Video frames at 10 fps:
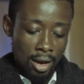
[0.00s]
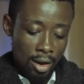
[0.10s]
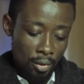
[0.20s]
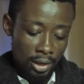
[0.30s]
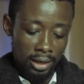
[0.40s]

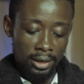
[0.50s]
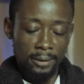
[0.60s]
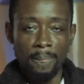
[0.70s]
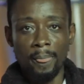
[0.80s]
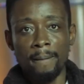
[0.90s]
Okay,
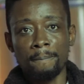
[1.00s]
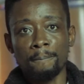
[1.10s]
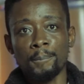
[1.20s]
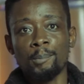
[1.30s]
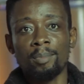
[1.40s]

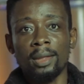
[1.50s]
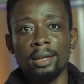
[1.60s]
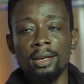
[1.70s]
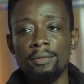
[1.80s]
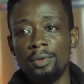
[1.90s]

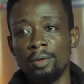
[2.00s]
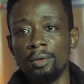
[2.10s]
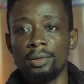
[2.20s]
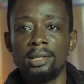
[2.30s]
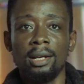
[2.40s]
if
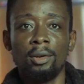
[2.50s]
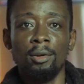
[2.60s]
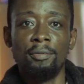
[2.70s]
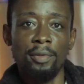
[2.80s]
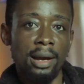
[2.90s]
your circle
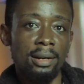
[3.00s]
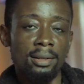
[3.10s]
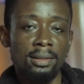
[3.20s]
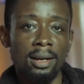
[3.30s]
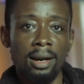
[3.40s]
of
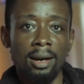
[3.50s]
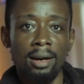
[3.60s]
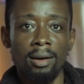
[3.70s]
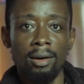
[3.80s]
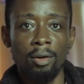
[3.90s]
friends
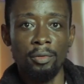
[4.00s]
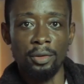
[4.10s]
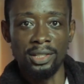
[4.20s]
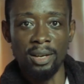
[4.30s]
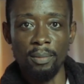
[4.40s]
are of your
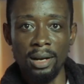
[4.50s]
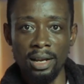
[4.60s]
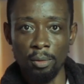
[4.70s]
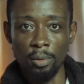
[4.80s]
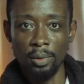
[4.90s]
same
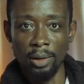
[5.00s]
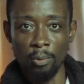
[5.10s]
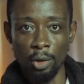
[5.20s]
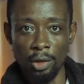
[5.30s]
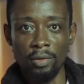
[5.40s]
level in
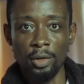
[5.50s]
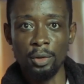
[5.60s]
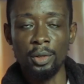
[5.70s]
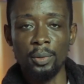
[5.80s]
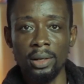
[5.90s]
whatever you're
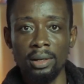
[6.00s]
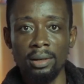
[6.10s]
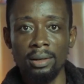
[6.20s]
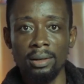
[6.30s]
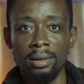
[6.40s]

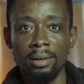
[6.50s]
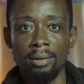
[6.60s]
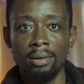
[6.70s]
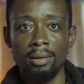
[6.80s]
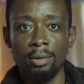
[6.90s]
doing,
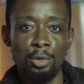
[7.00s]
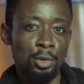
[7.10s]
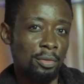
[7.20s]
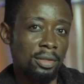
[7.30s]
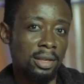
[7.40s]
do
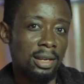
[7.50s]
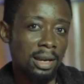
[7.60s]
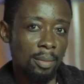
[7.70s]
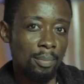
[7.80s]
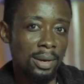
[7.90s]
you think they're
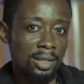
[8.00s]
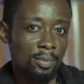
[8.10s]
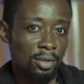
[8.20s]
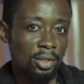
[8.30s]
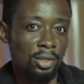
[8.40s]
in the best
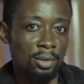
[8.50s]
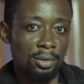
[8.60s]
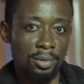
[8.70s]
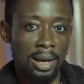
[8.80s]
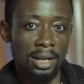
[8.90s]
position
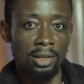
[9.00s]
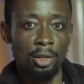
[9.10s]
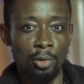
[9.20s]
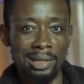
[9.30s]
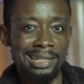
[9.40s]
to actually
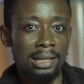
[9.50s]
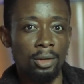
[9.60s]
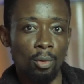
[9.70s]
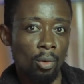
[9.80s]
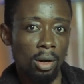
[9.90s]
critique
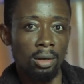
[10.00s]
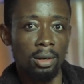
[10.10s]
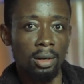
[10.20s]
your work?